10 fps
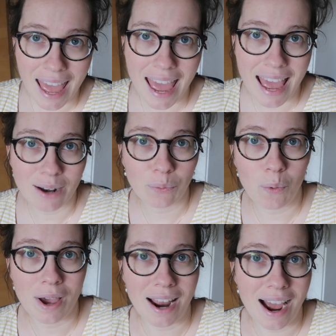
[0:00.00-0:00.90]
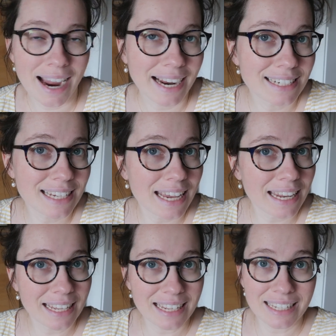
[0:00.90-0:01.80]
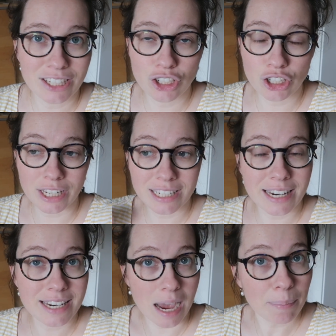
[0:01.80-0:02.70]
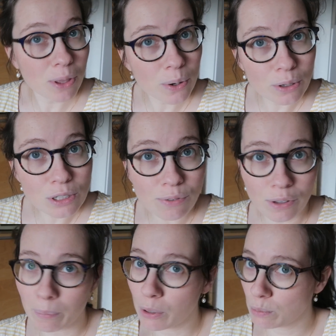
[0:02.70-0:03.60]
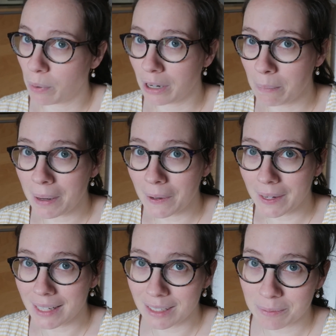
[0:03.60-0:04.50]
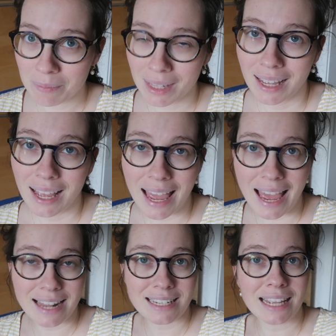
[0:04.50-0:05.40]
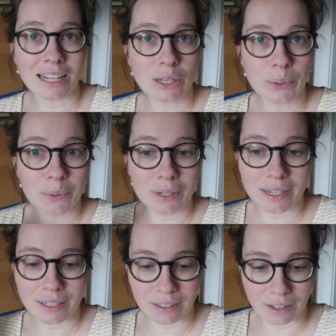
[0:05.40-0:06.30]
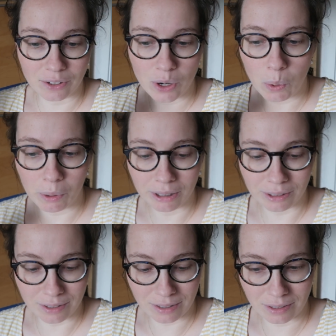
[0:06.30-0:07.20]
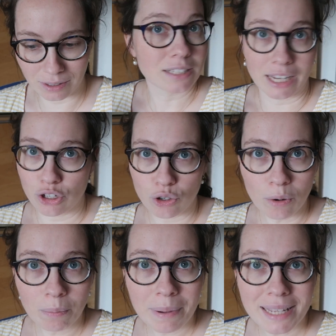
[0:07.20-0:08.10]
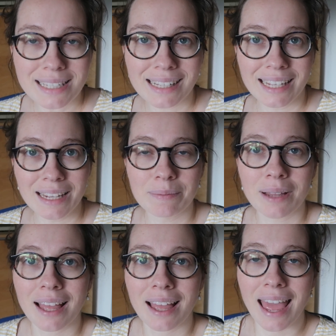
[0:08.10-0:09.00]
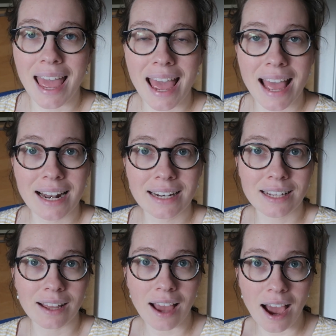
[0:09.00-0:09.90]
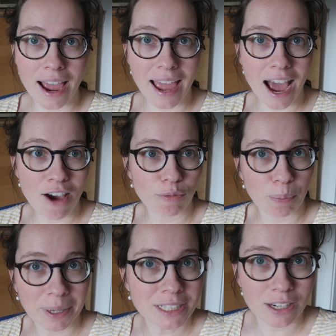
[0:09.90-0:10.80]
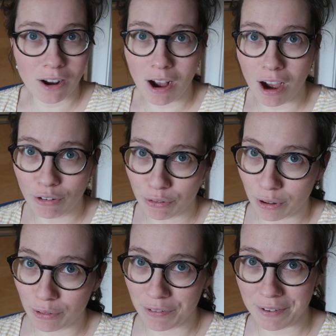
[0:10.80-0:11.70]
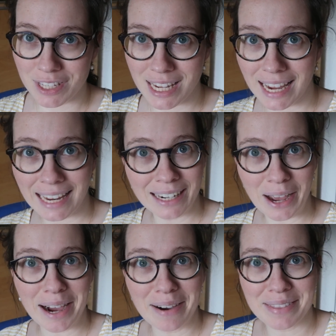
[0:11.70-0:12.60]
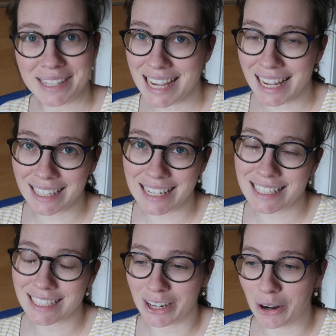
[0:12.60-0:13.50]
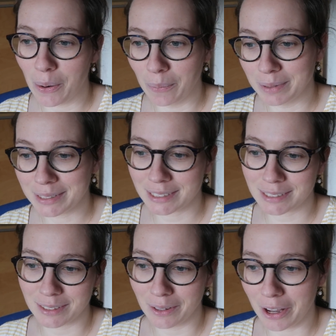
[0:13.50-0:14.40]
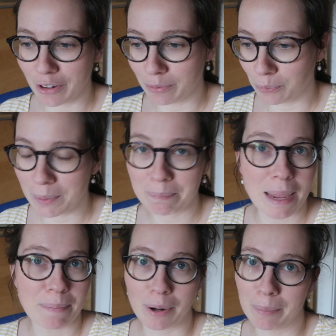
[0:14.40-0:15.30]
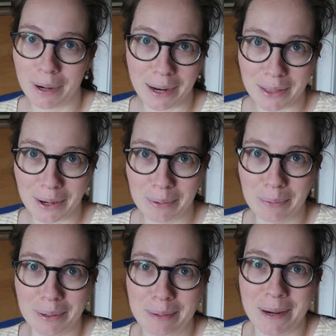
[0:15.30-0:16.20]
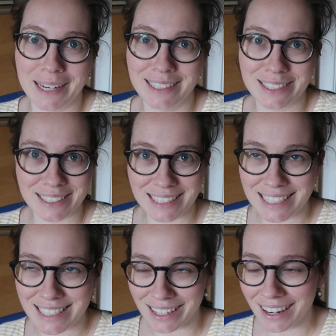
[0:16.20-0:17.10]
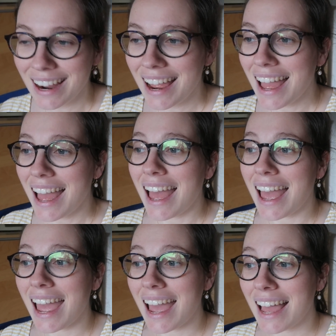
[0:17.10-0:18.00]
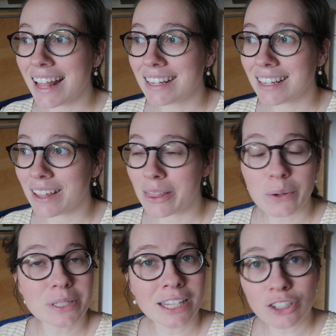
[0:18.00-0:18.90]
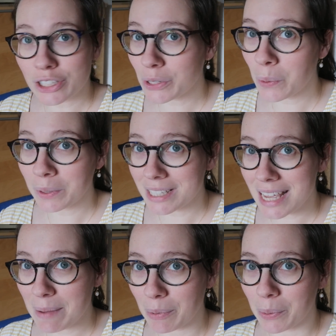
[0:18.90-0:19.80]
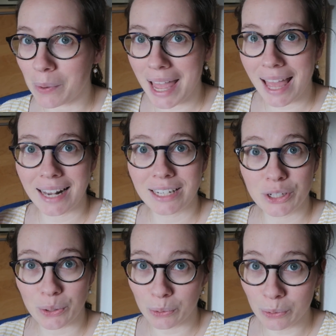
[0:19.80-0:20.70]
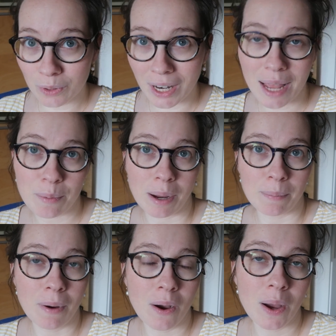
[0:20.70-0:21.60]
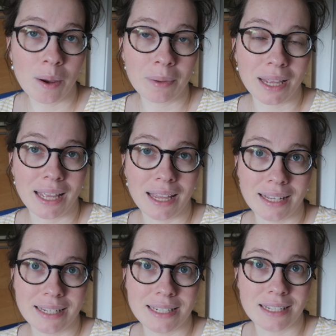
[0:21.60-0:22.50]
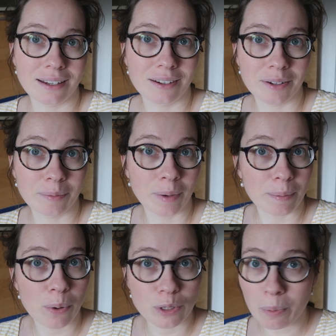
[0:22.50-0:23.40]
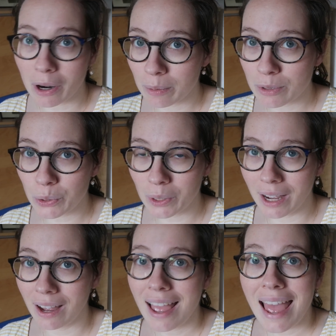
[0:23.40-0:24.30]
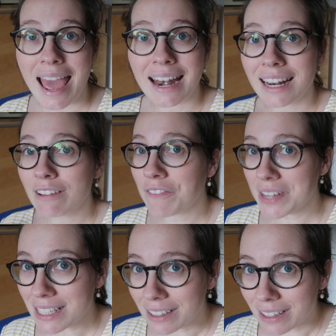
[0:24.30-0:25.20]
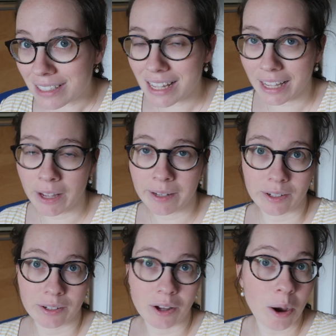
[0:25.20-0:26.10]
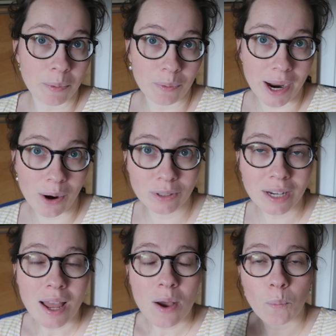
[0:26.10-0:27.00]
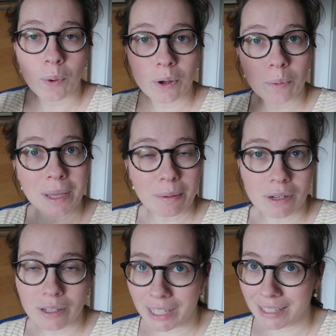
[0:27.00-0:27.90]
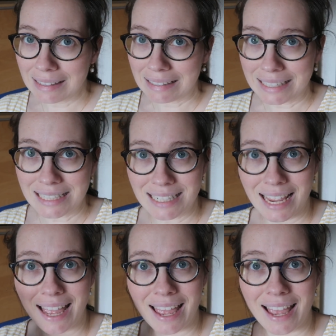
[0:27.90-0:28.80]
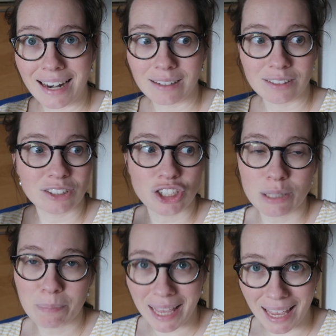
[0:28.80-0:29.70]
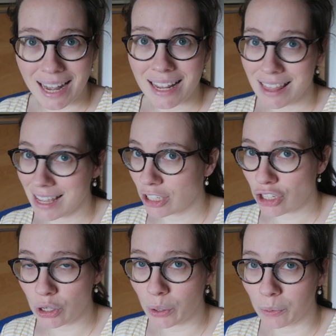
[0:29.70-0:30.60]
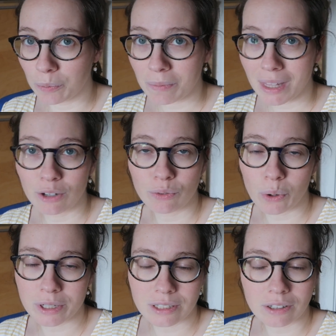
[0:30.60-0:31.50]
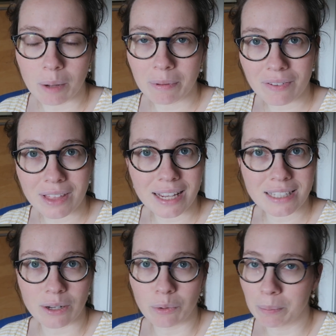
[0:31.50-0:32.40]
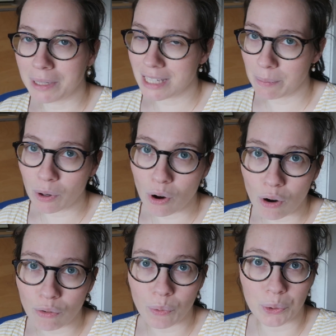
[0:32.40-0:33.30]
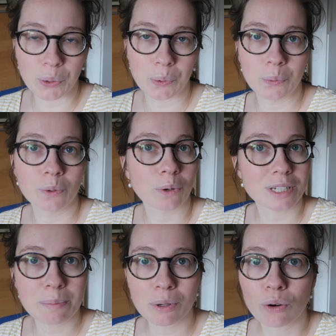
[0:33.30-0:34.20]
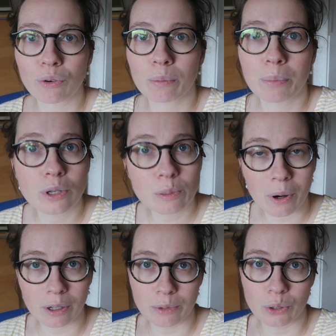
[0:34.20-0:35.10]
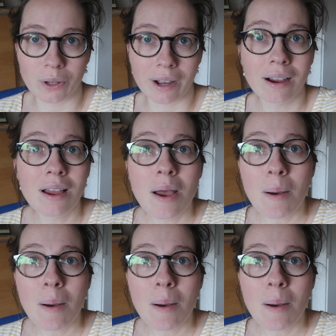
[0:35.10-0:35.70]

And what I did is just adapt those for the postpartum period and included Noel's schedule basically and I have printed off 15 of the dailies. I know it's a lot of paper but I thought it would be just easier and those can just go on the table and Jeroen and my mom and uh, my postpartum doula and any visitors that can come around will be able to look at the list and just pick anything to do. And of course, there are a couple of things that will be typical for Jeroen or typical for the postpartum doula,